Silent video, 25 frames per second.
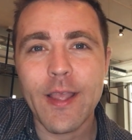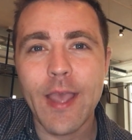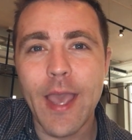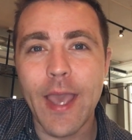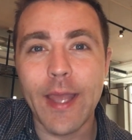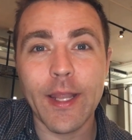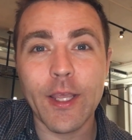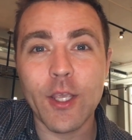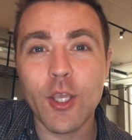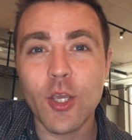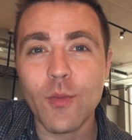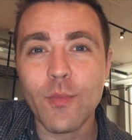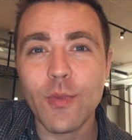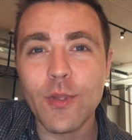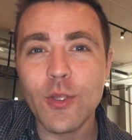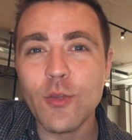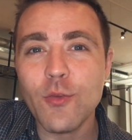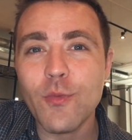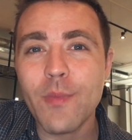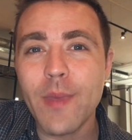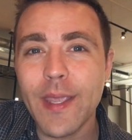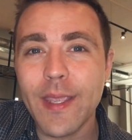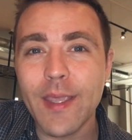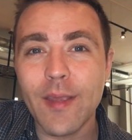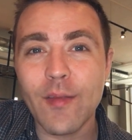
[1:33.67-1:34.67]
And it could be you
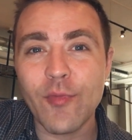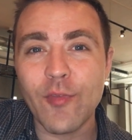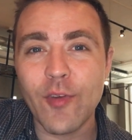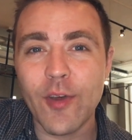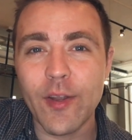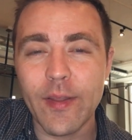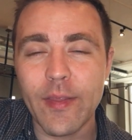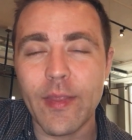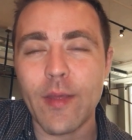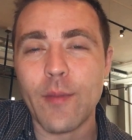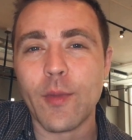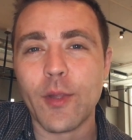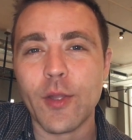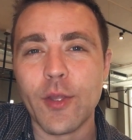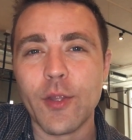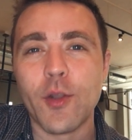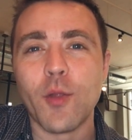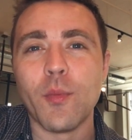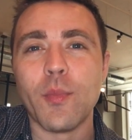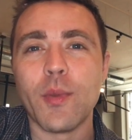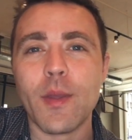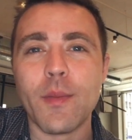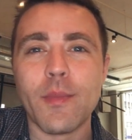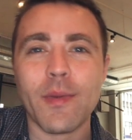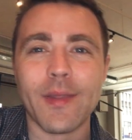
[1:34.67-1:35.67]
making fun of them a little bit,